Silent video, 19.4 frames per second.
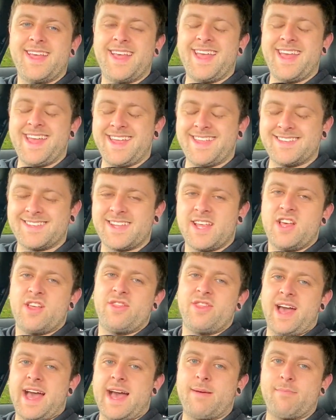is
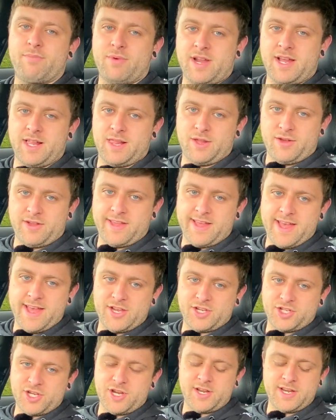the handbrake
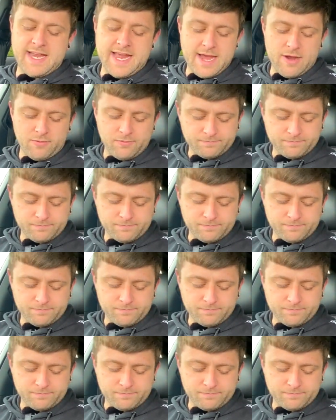location. Now,